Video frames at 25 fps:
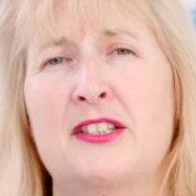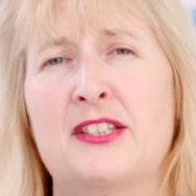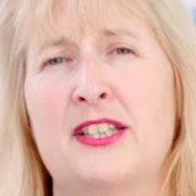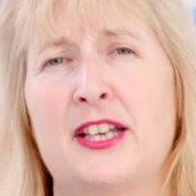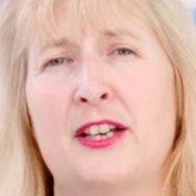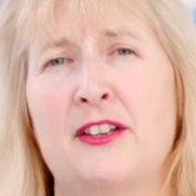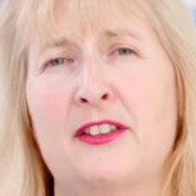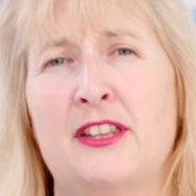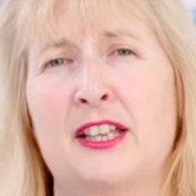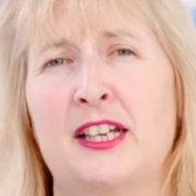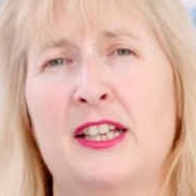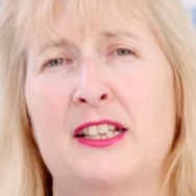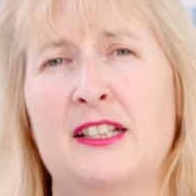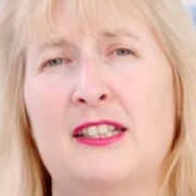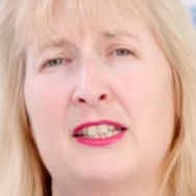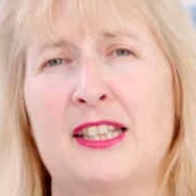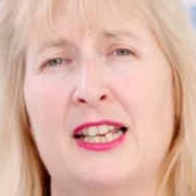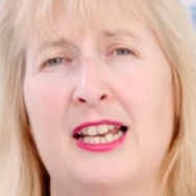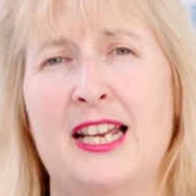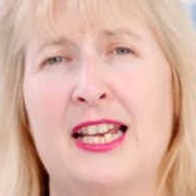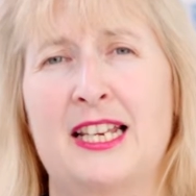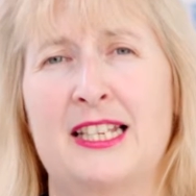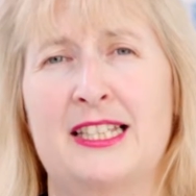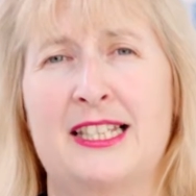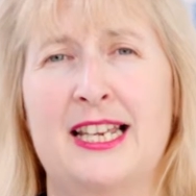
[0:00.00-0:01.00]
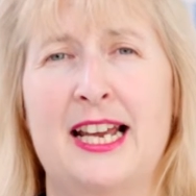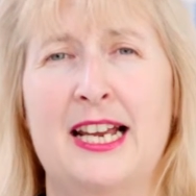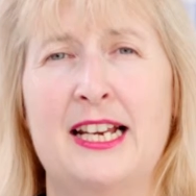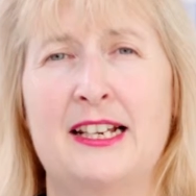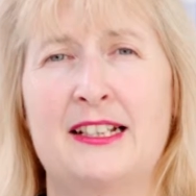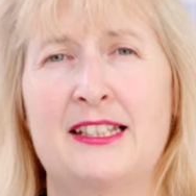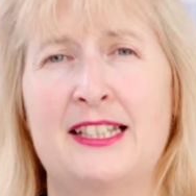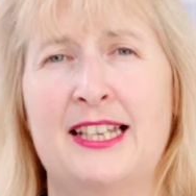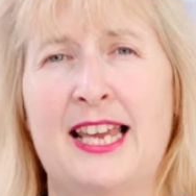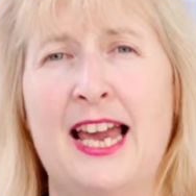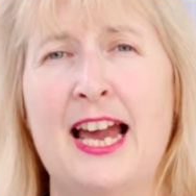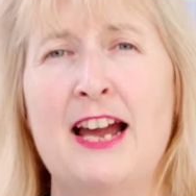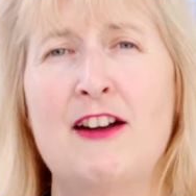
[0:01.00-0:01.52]
so that it
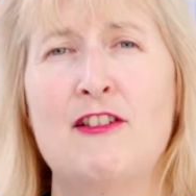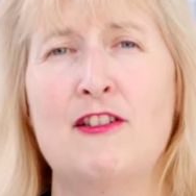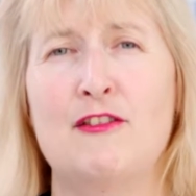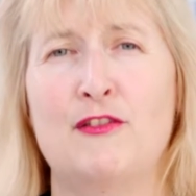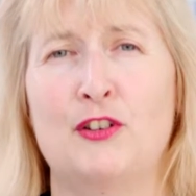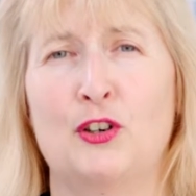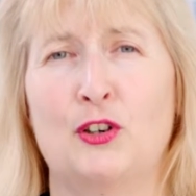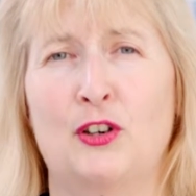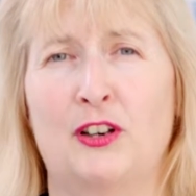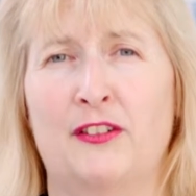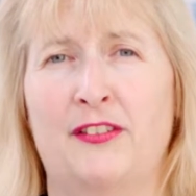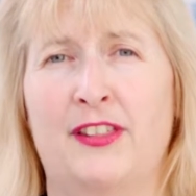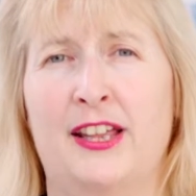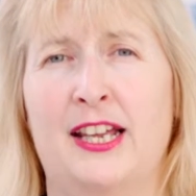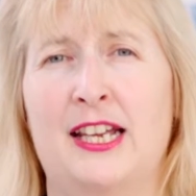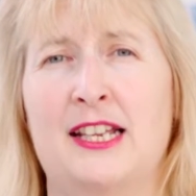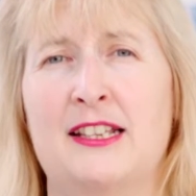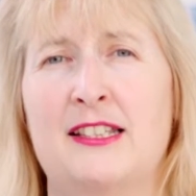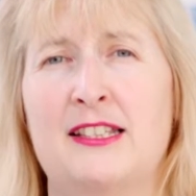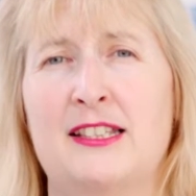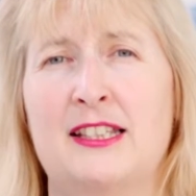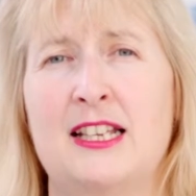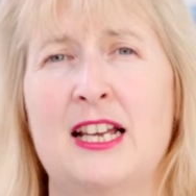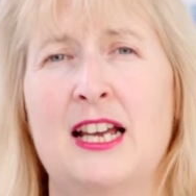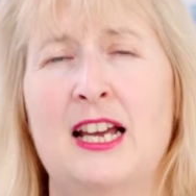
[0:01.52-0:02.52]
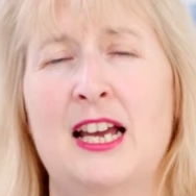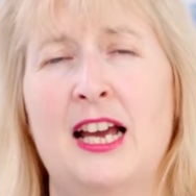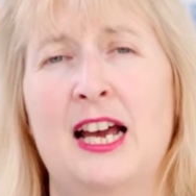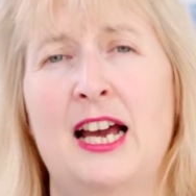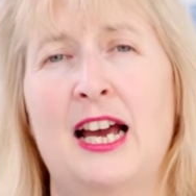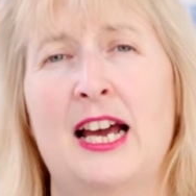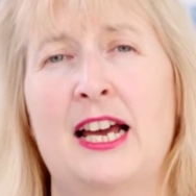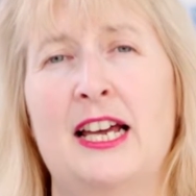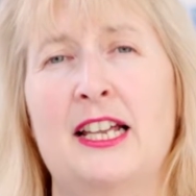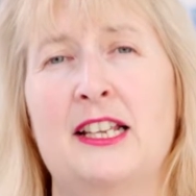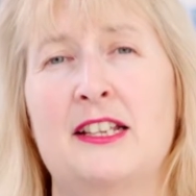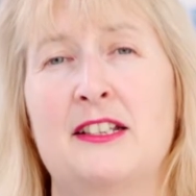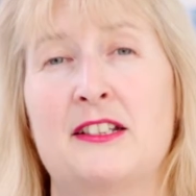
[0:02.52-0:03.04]
takes care of all of this
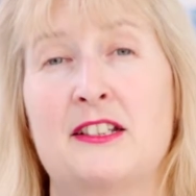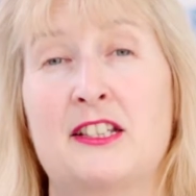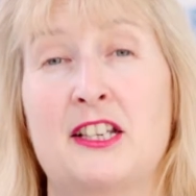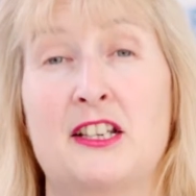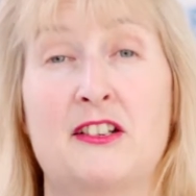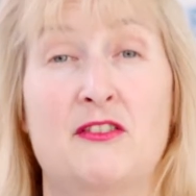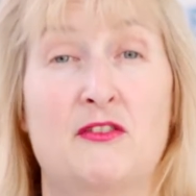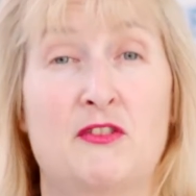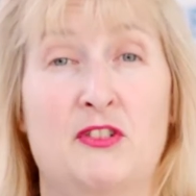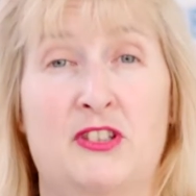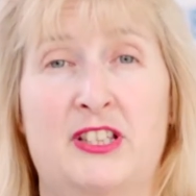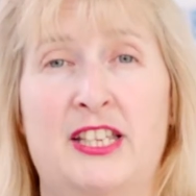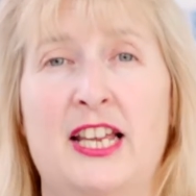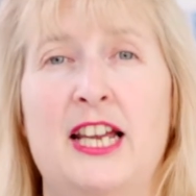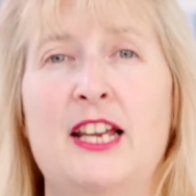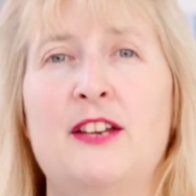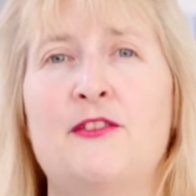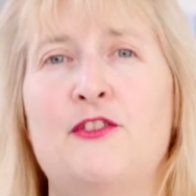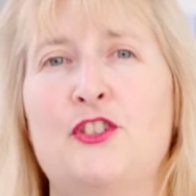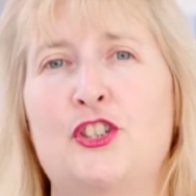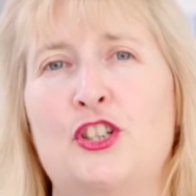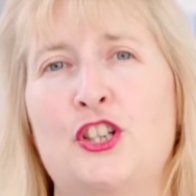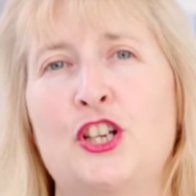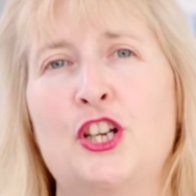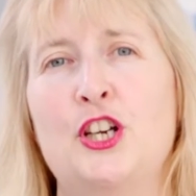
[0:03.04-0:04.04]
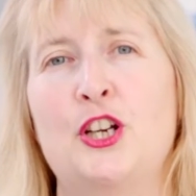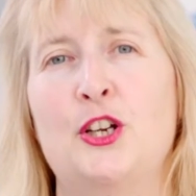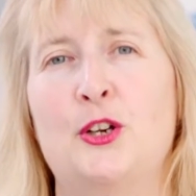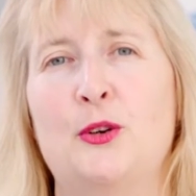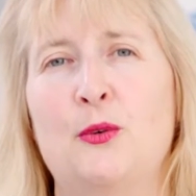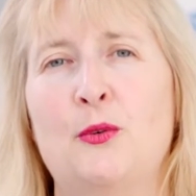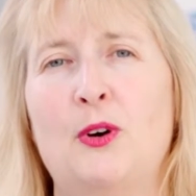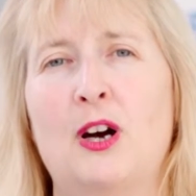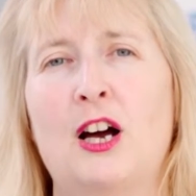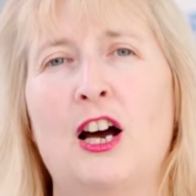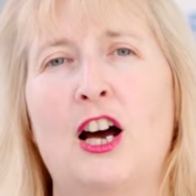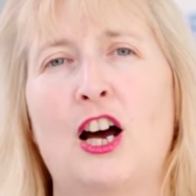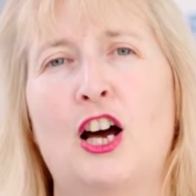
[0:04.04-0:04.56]
and saves
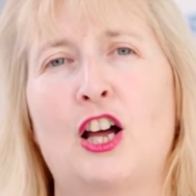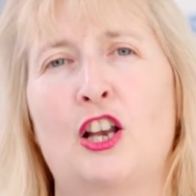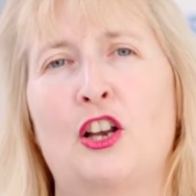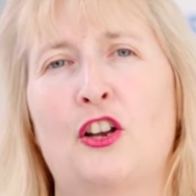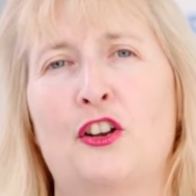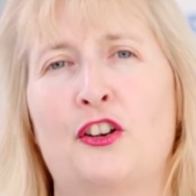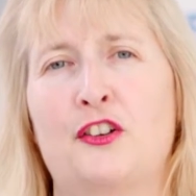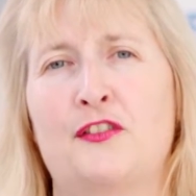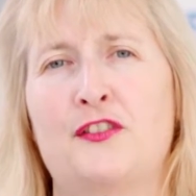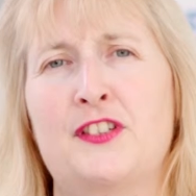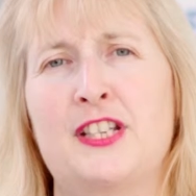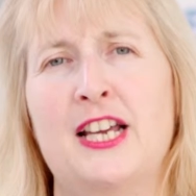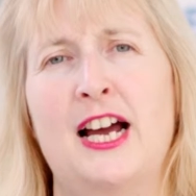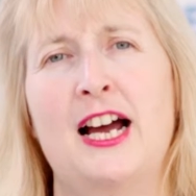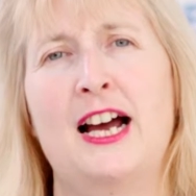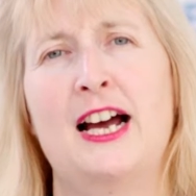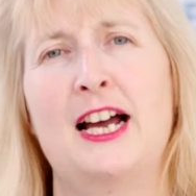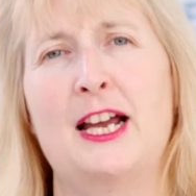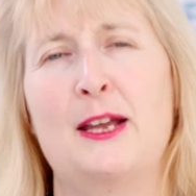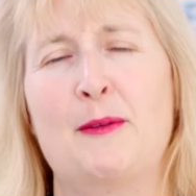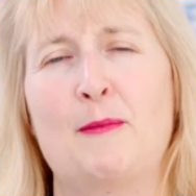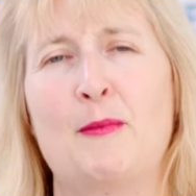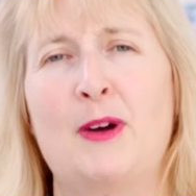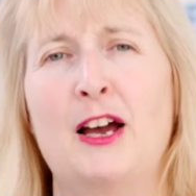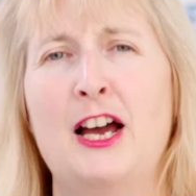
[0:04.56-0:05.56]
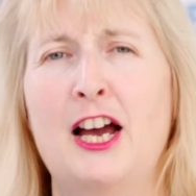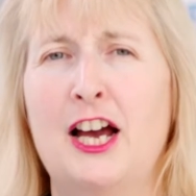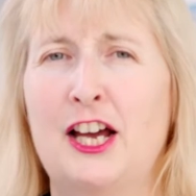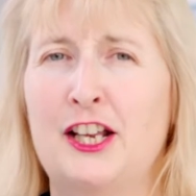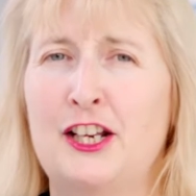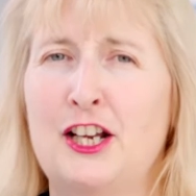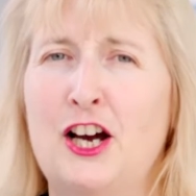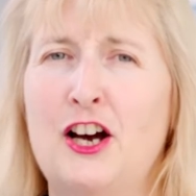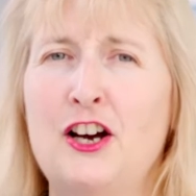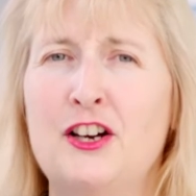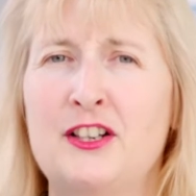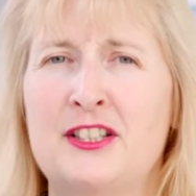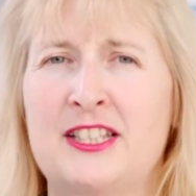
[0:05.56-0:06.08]
you a lot of time
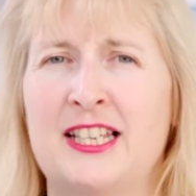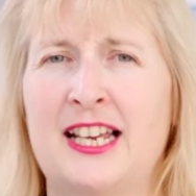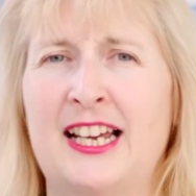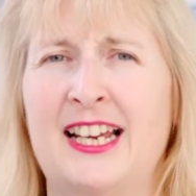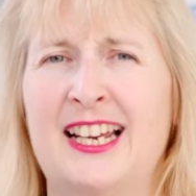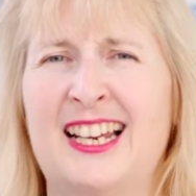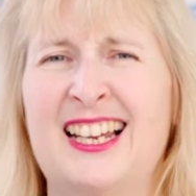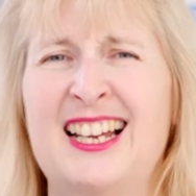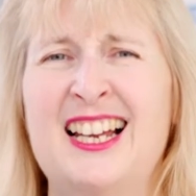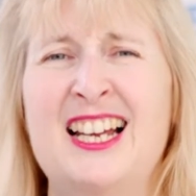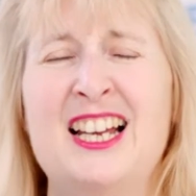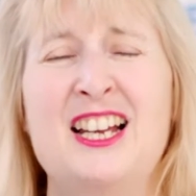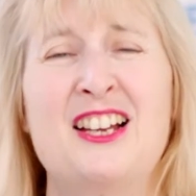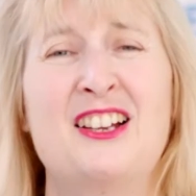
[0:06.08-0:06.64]
and heartache.